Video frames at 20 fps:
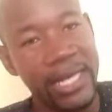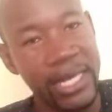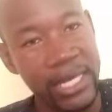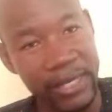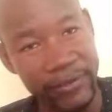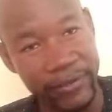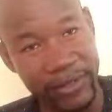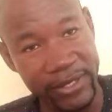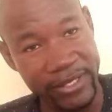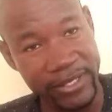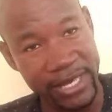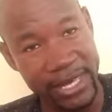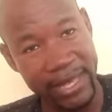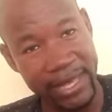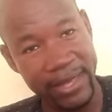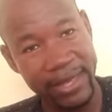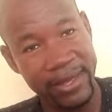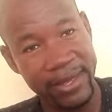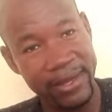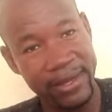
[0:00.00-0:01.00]
if you
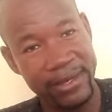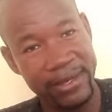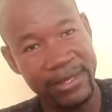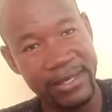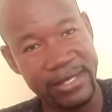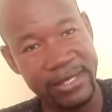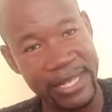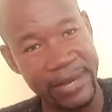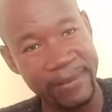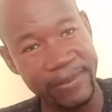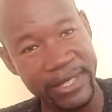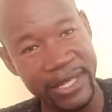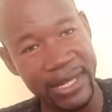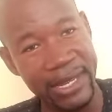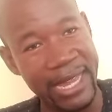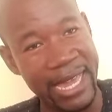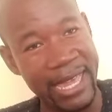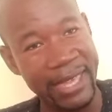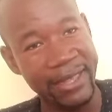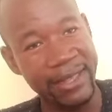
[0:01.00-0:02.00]
say something
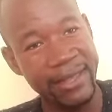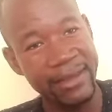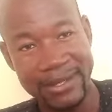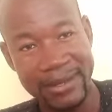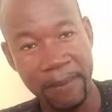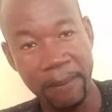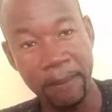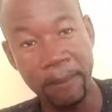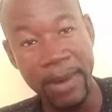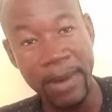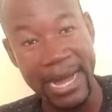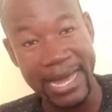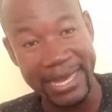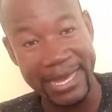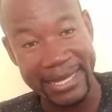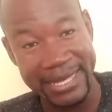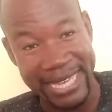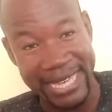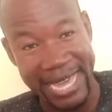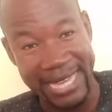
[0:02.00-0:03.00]
like,
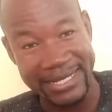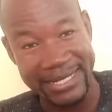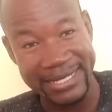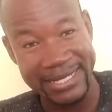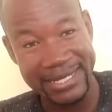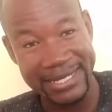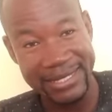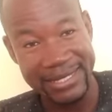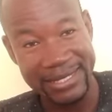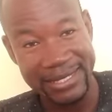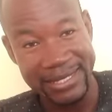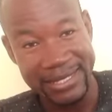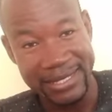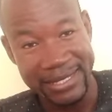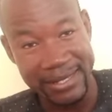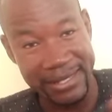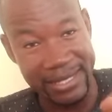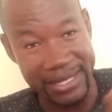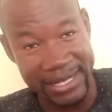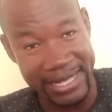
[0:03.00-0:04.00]
my cat,
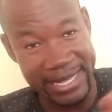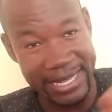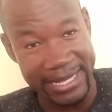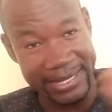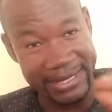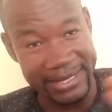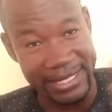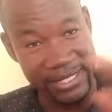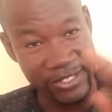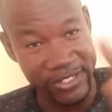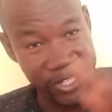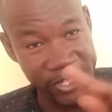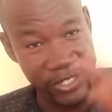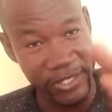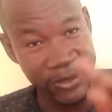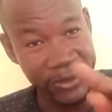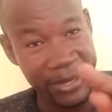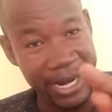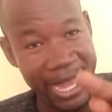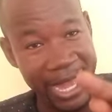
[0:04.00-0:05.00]
CAT
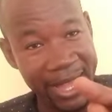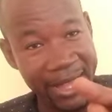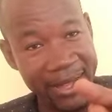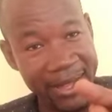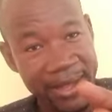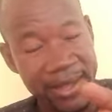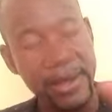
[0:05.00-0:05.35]
singular,